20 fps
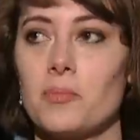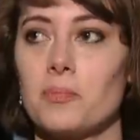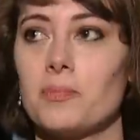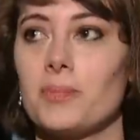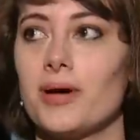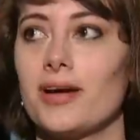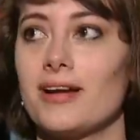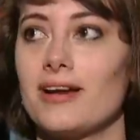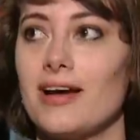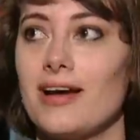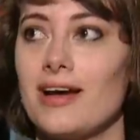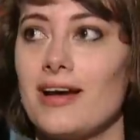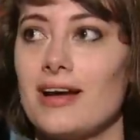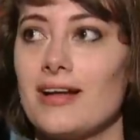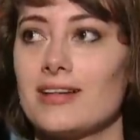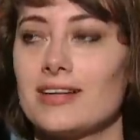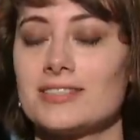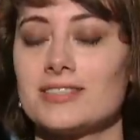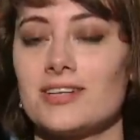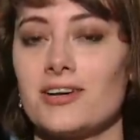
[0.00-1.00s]
But
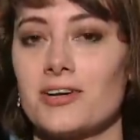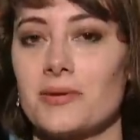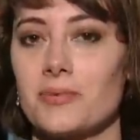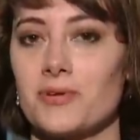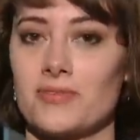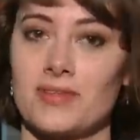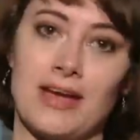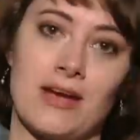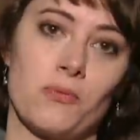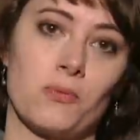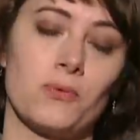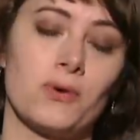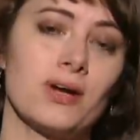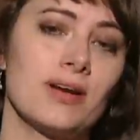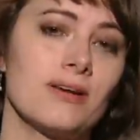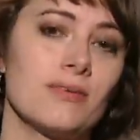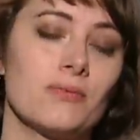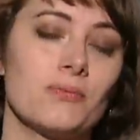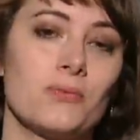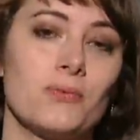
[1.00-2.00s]
uh, let's talk about that.
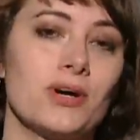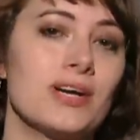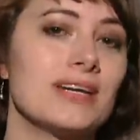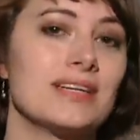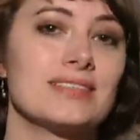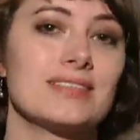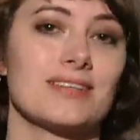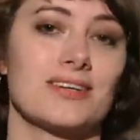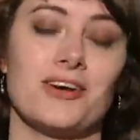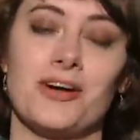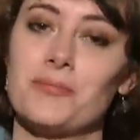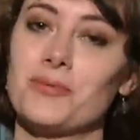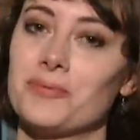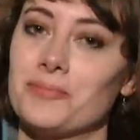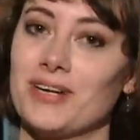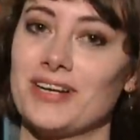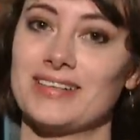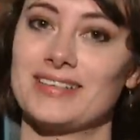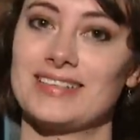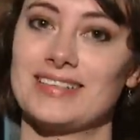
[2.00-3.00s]
What, what is a
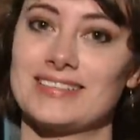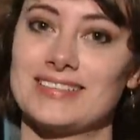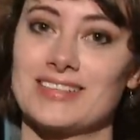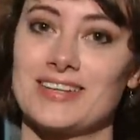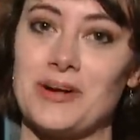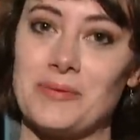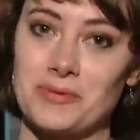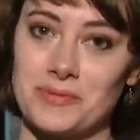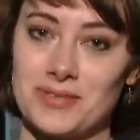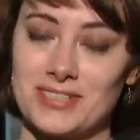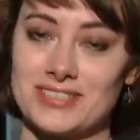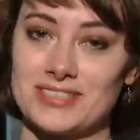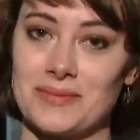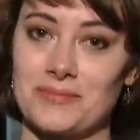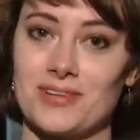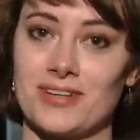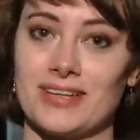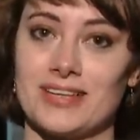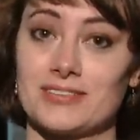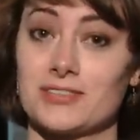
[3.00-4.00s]
compliment? Is a compliment
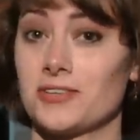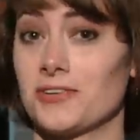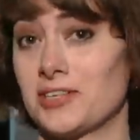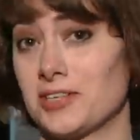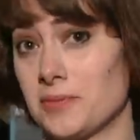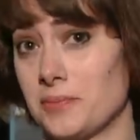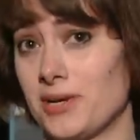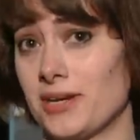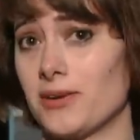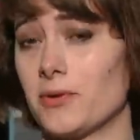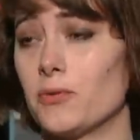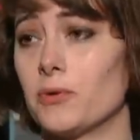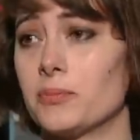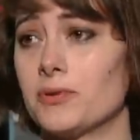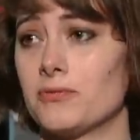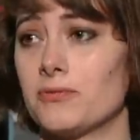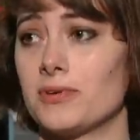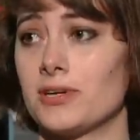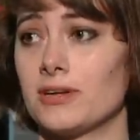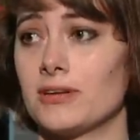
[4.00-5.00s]
something that's going to make a
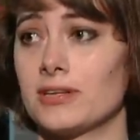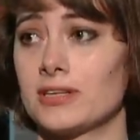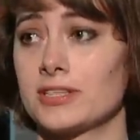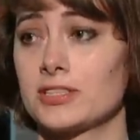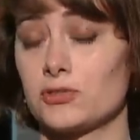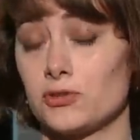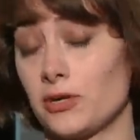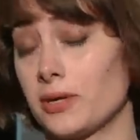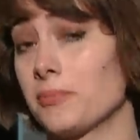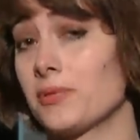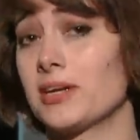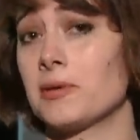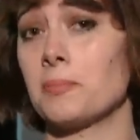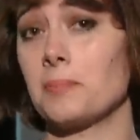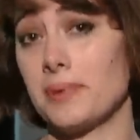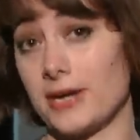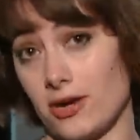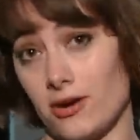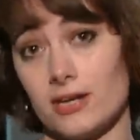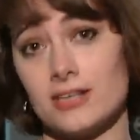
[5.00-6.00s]
woman feel extremely
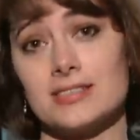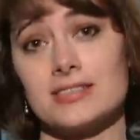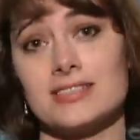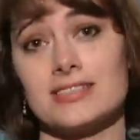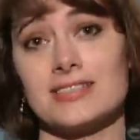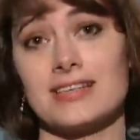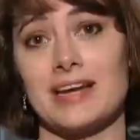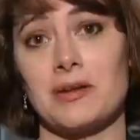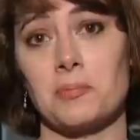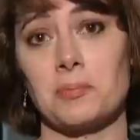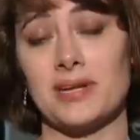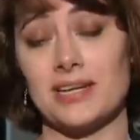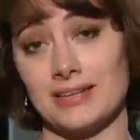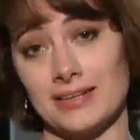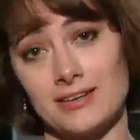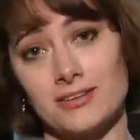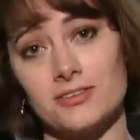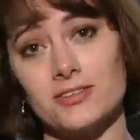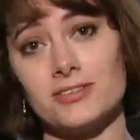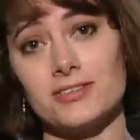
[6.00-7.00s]
embarrassed and
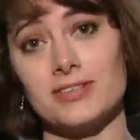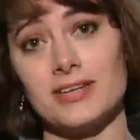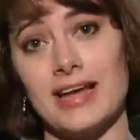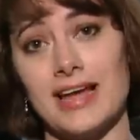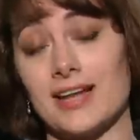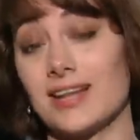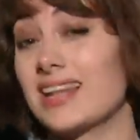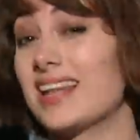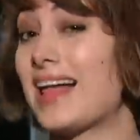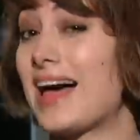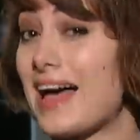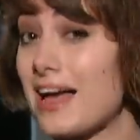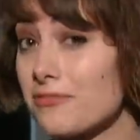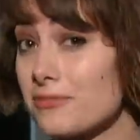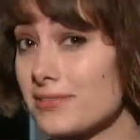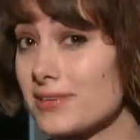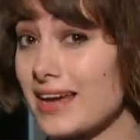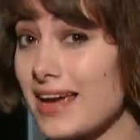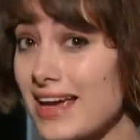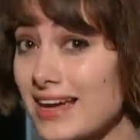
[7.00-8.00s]
belittled and
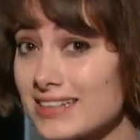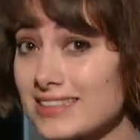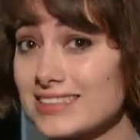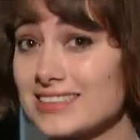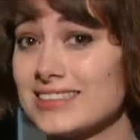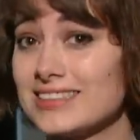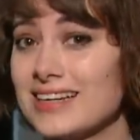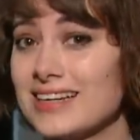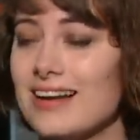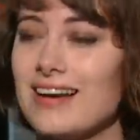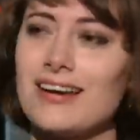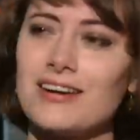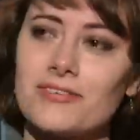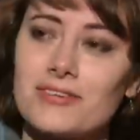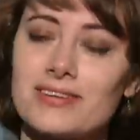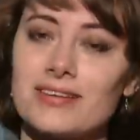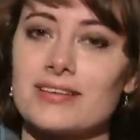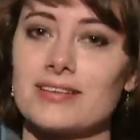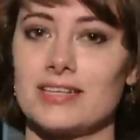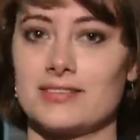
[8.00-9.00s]
laughed at? I
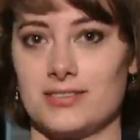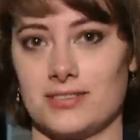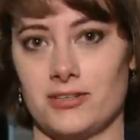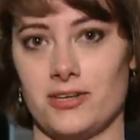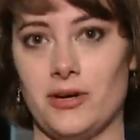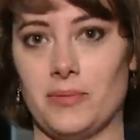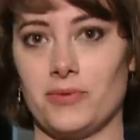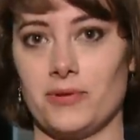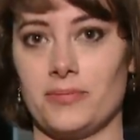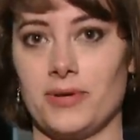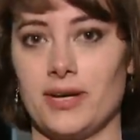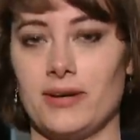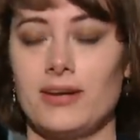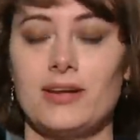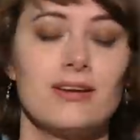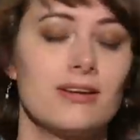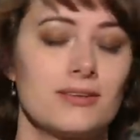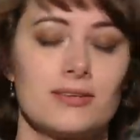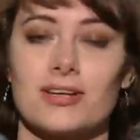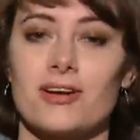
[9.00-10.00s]
don't think that's a compliment.
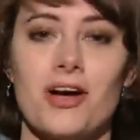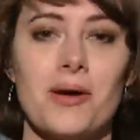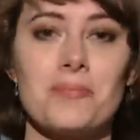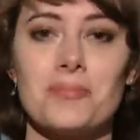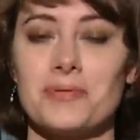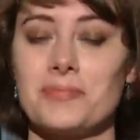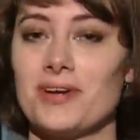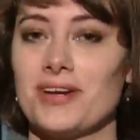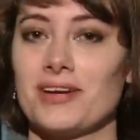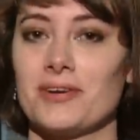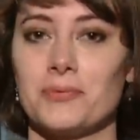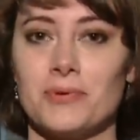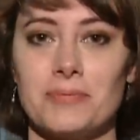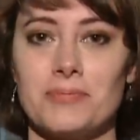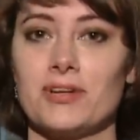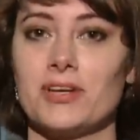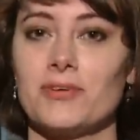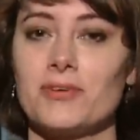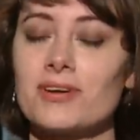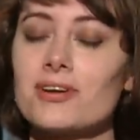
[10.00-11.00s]
Complimenting
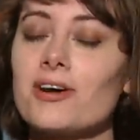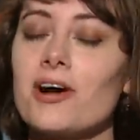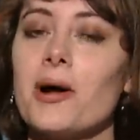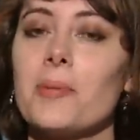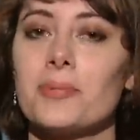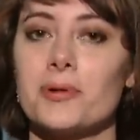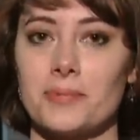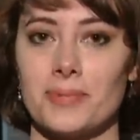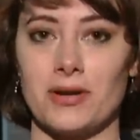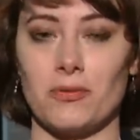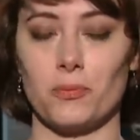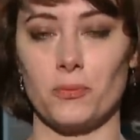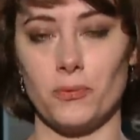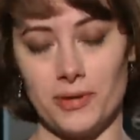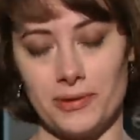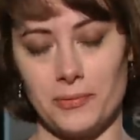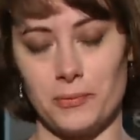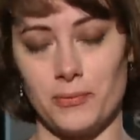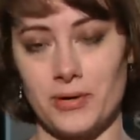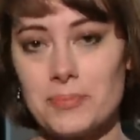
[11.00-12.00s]
women, you can compliment
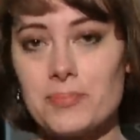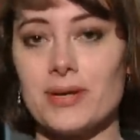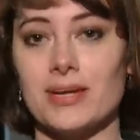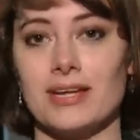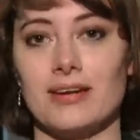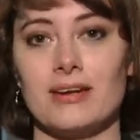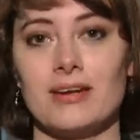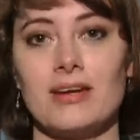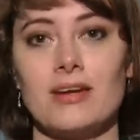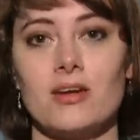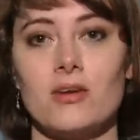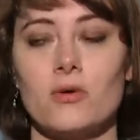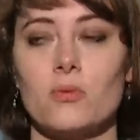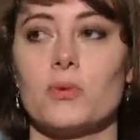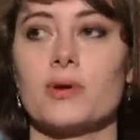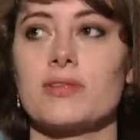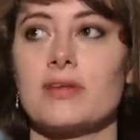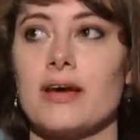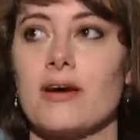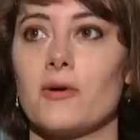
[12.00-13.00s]
wo- women
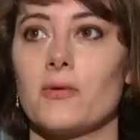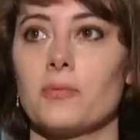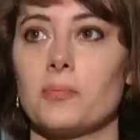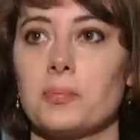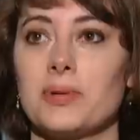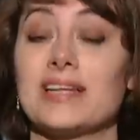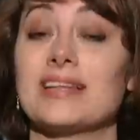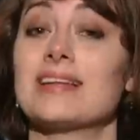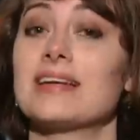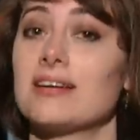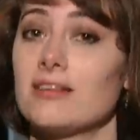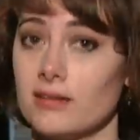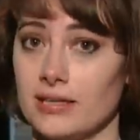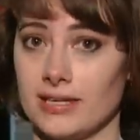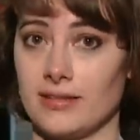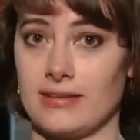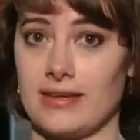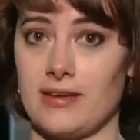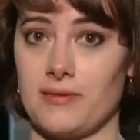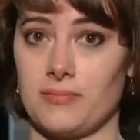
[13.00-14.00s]
without
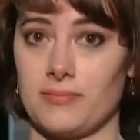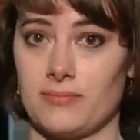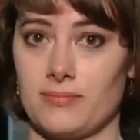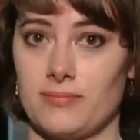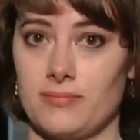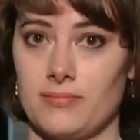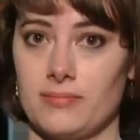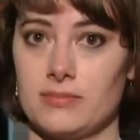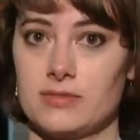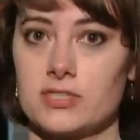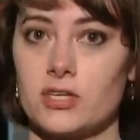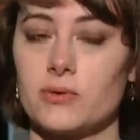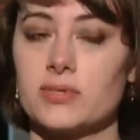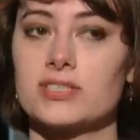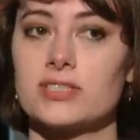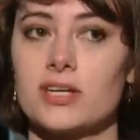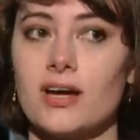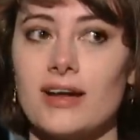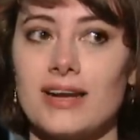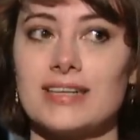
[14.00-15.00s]
belittling them. So
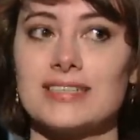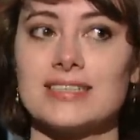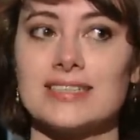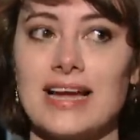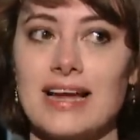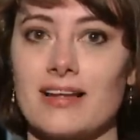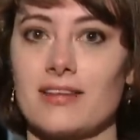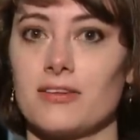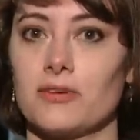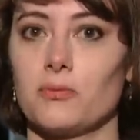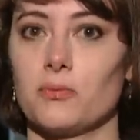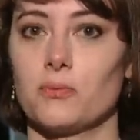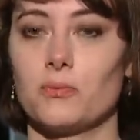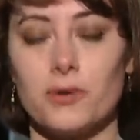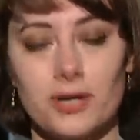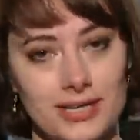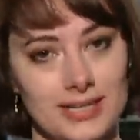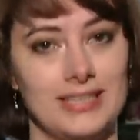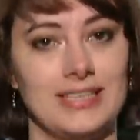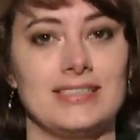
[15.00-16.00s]
it's not exactly
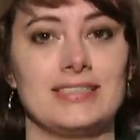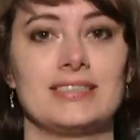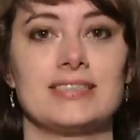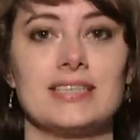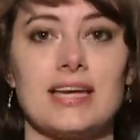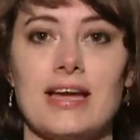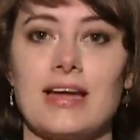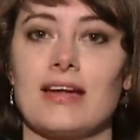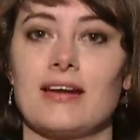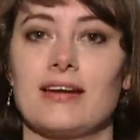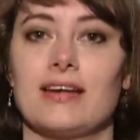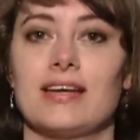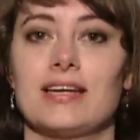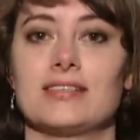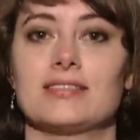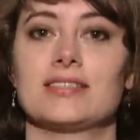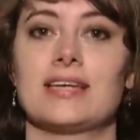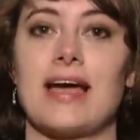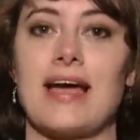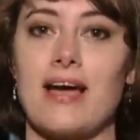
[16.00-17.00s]
what he said,
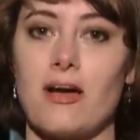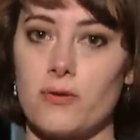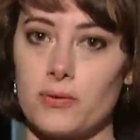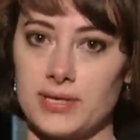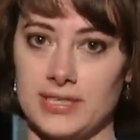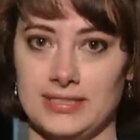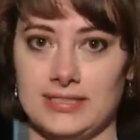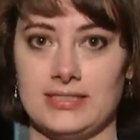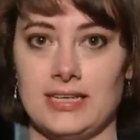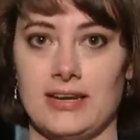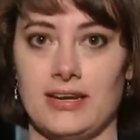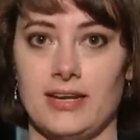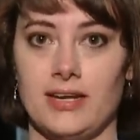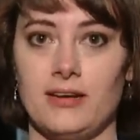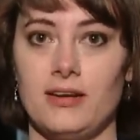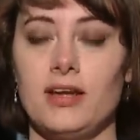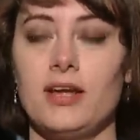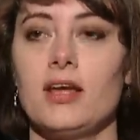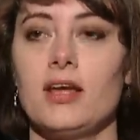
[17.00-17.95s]
it's how he said it.